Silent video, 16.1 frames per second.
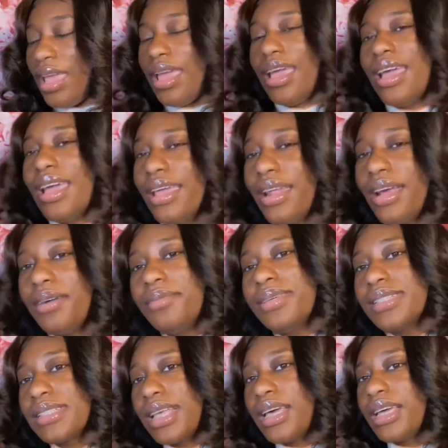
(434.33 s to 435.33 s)
And I
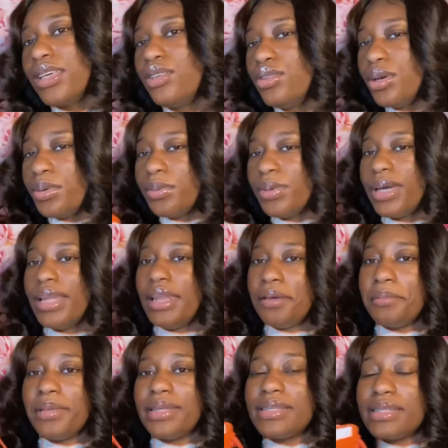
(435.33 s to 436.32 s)
was like, you know what, let
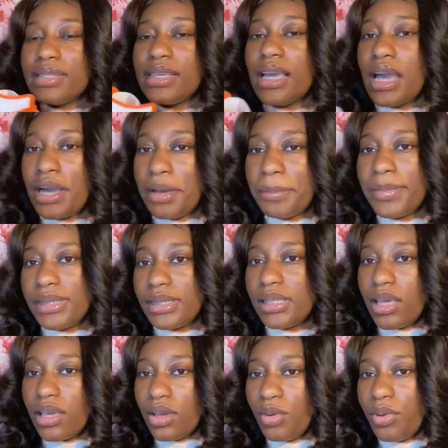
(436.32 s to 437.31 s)
me see how much
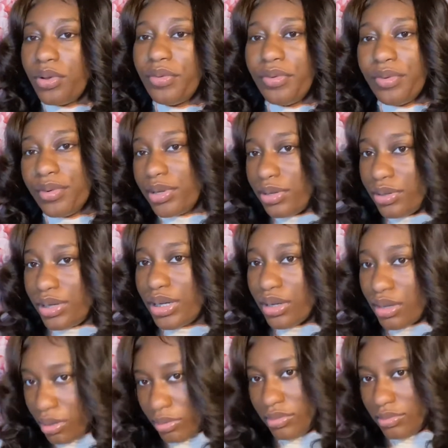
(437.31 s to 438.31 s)
they going for on
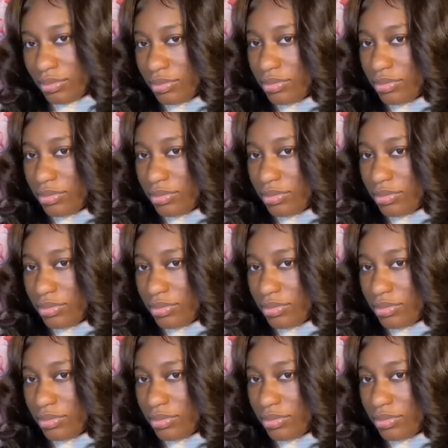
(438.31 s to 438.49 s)
Goat.